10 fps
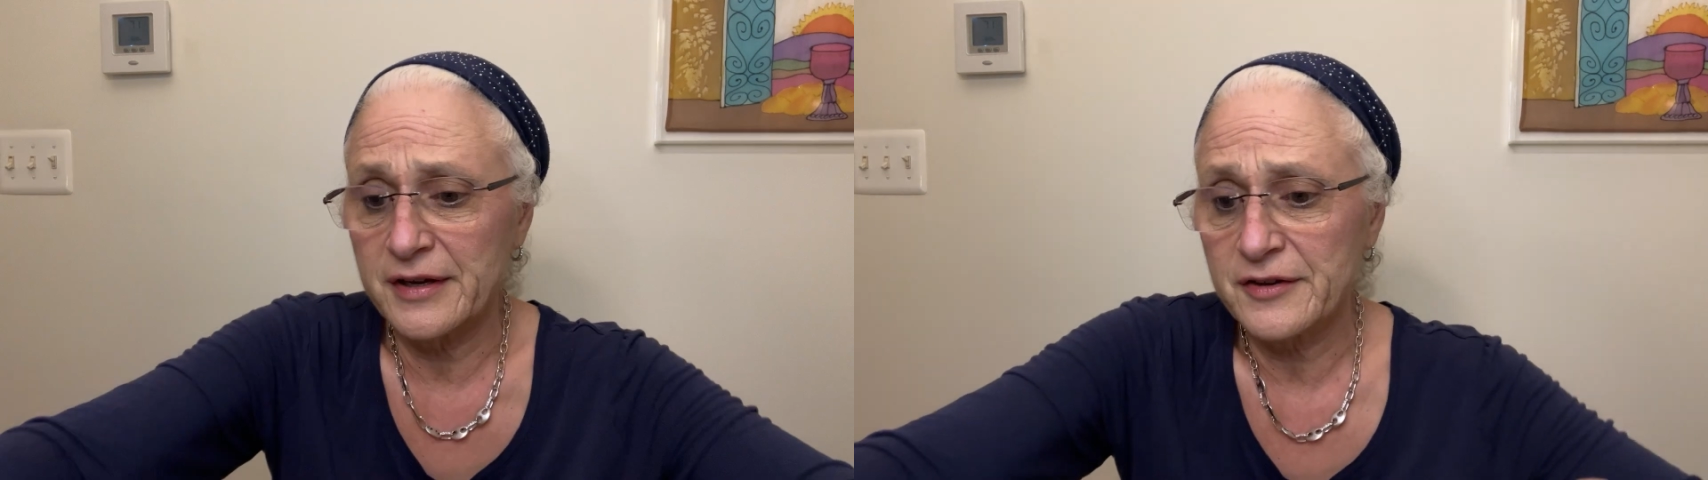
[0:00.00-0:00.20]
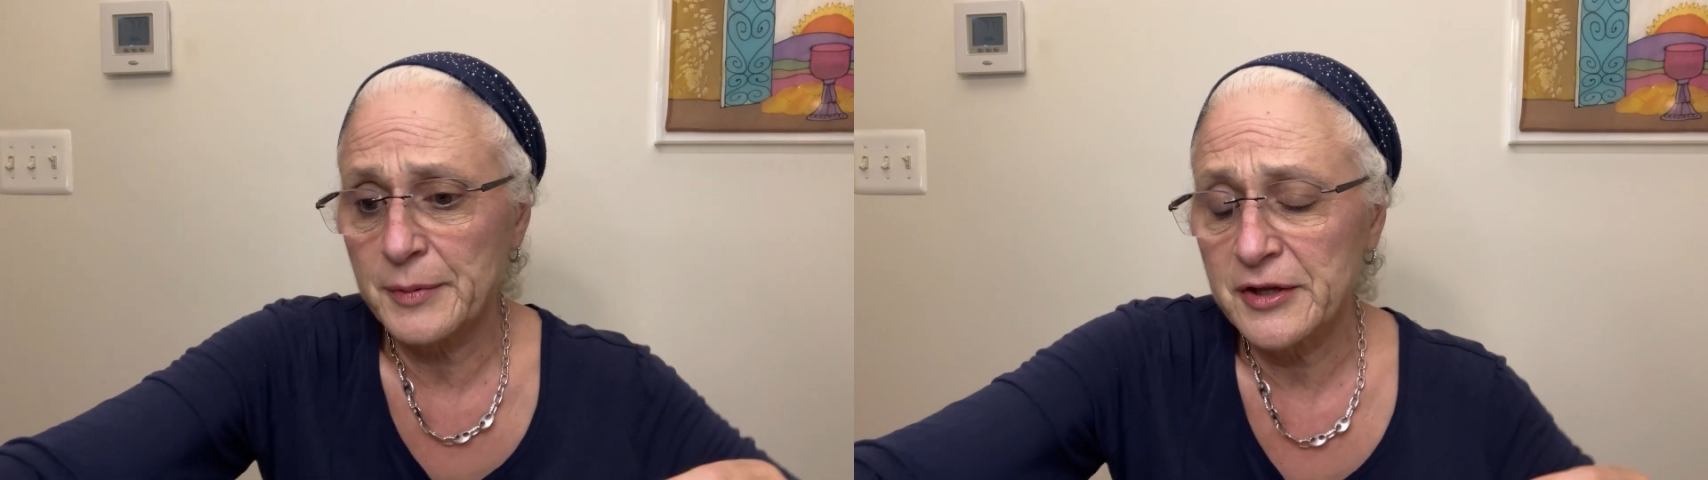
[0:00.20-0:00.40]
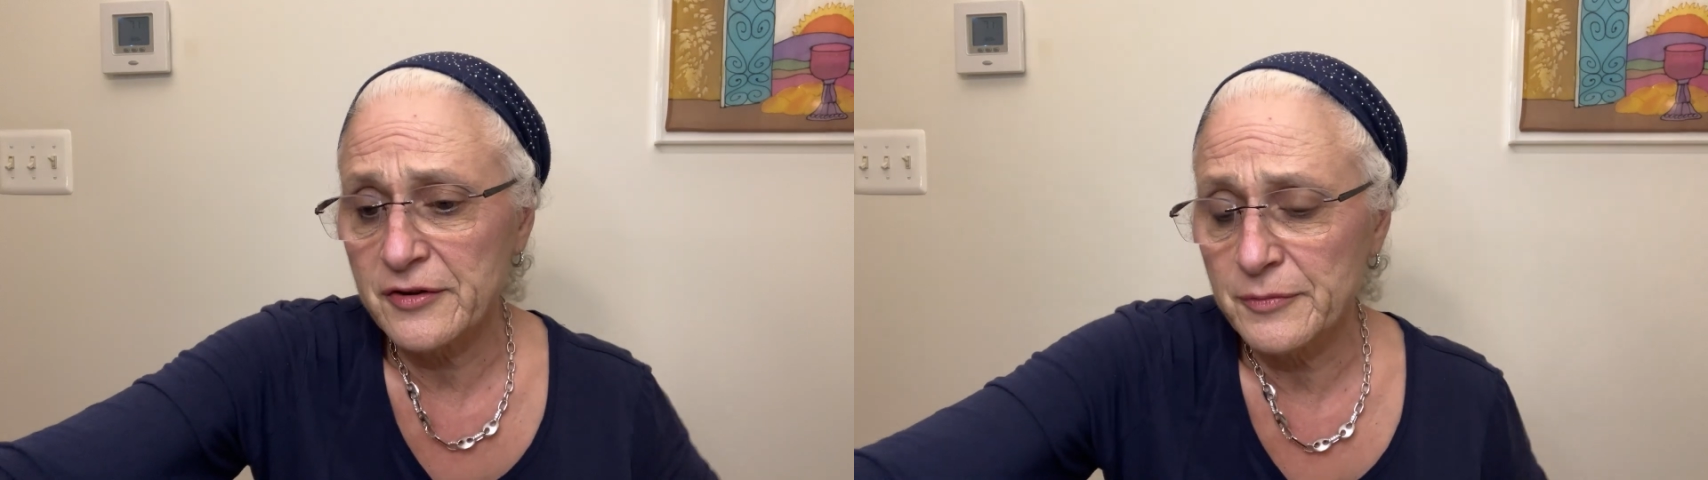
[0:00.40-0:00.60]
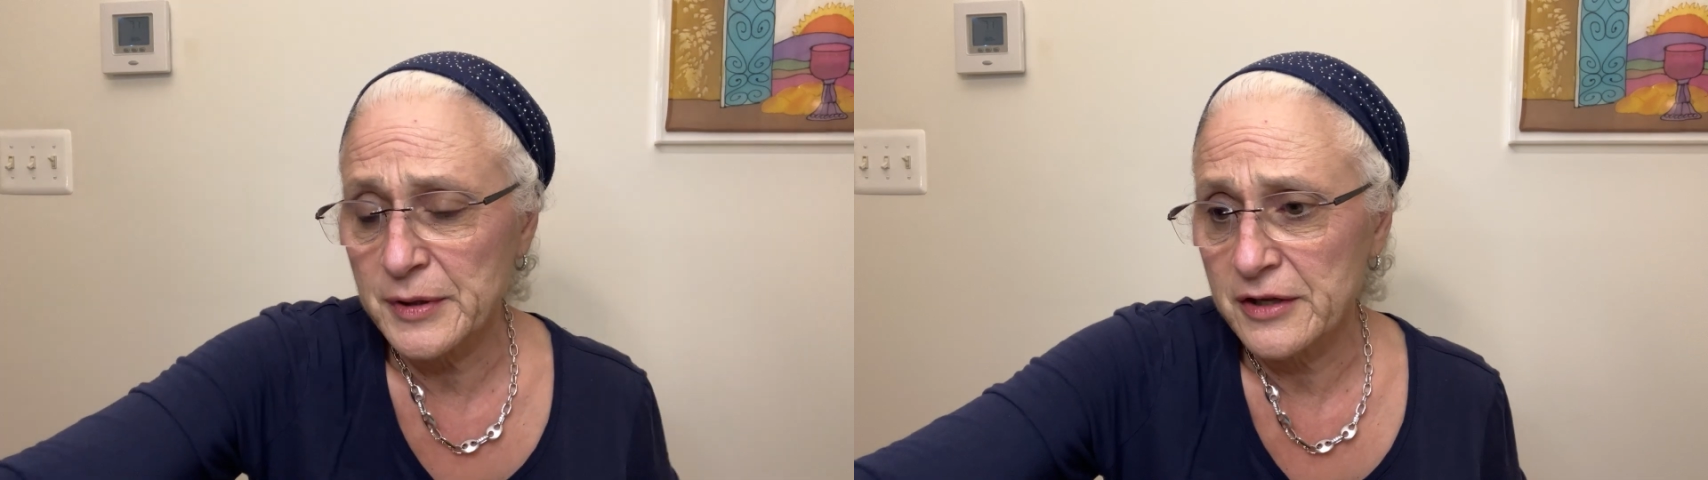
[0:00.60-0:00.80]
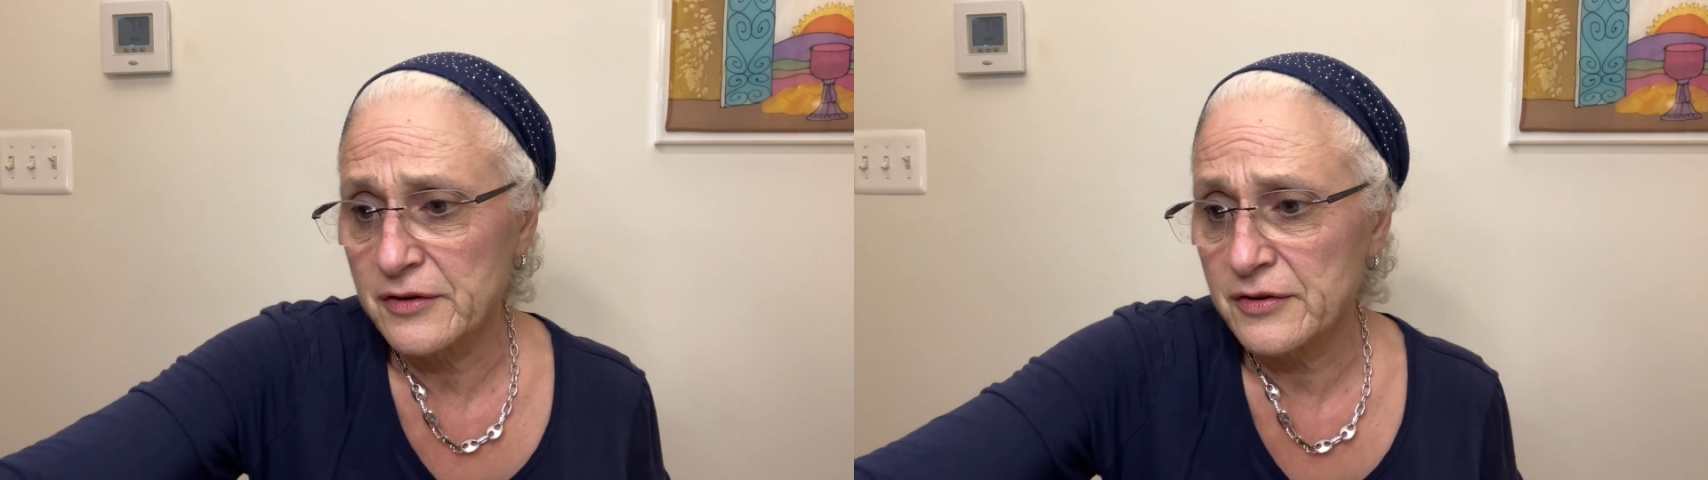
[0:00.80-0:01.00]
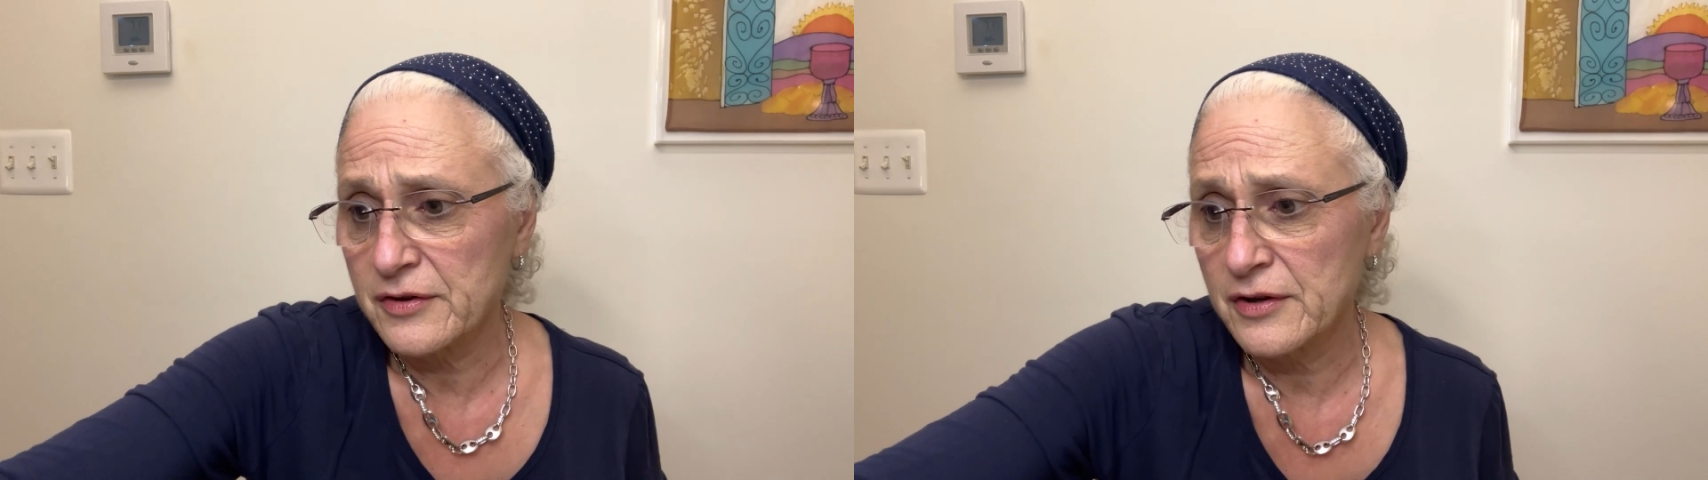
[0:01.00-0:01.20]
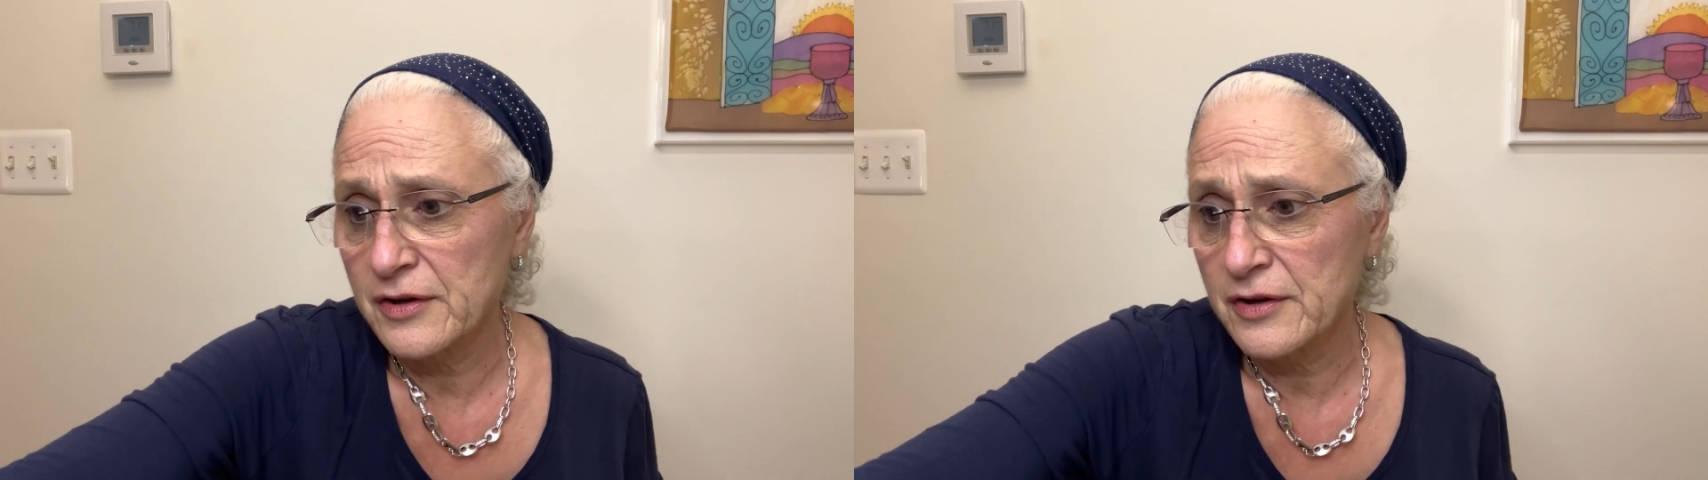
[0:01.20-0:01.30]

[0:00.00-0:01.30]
expensive piece